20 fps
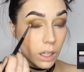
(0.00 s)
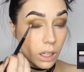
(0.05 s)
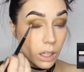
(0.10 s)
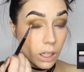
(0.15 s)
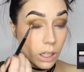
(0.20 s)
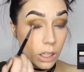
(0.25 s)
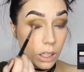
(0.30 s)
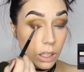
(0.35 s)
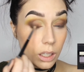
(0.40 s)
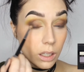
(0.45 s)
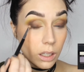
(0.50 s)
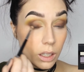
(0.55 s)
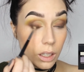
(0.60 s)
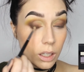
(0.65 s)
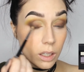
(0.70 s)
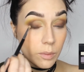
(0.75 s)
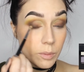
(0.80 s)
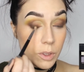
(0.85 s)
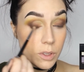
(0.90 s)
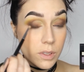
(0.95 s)
And
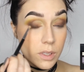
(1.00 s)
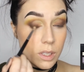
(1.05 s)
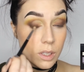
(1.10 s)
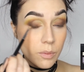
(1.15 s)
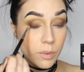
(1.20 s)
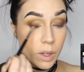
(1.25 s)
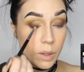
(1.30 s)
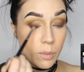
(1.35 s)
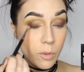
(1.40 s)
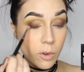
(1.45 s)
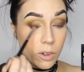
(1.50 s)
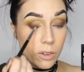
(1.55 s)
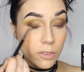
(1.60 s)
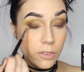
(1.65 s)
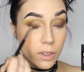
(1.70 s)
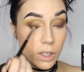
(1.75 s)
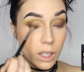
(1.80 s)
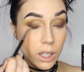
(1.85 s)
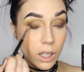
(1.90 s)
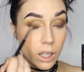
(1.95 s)
I'm using my
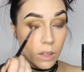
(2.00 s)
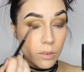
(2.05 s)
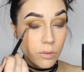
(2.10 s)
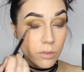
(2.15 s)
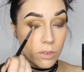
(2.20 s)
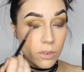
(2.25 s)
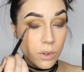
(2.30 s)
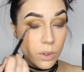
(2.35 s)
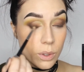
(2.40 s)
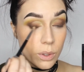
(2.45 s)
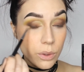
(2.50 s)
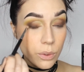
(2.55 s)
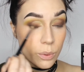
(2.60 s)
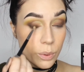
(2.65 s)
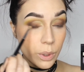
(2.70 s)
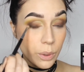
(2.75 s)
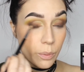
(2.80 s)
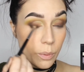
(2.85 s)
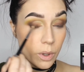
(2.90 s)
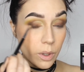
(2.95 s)
Morphe
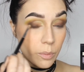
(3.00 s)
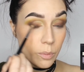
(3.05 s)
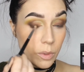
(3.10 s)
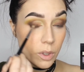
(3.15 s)
M431